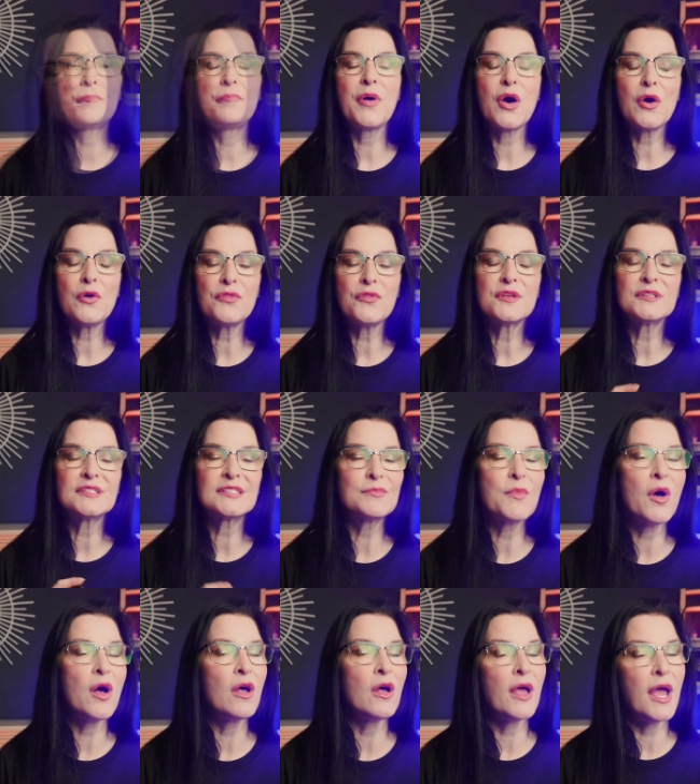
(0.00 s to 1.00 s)
Both
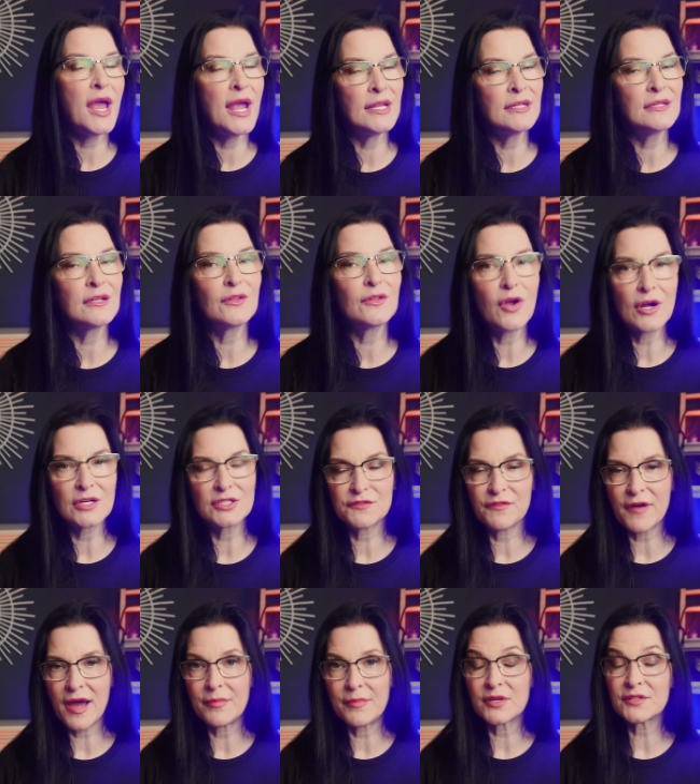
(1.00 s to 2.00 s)
small and large
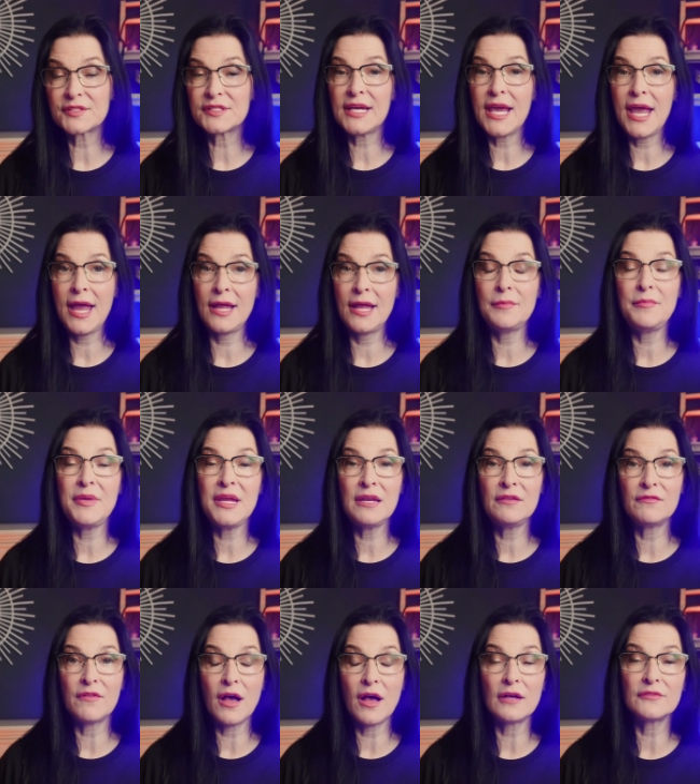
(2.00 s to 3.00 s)
fibers can be
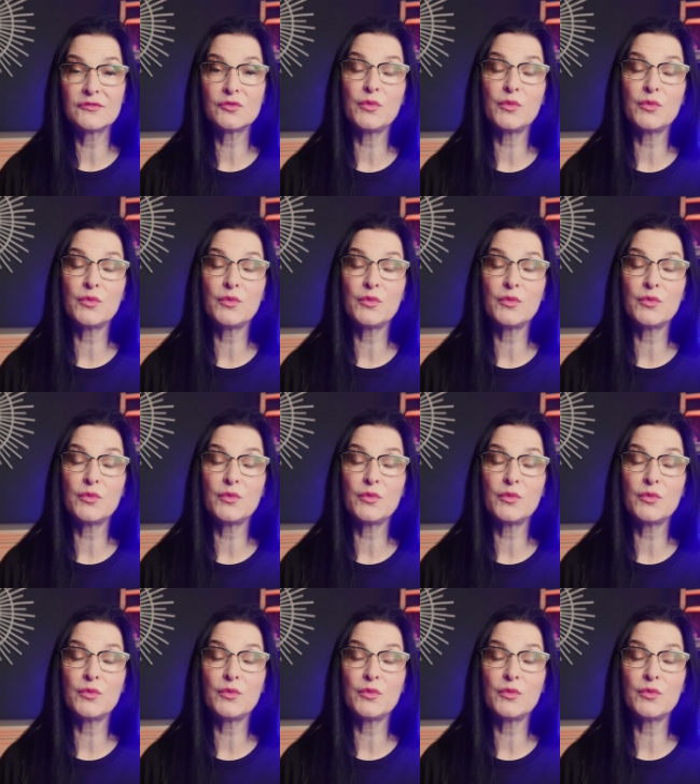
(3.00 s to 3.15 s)
involved,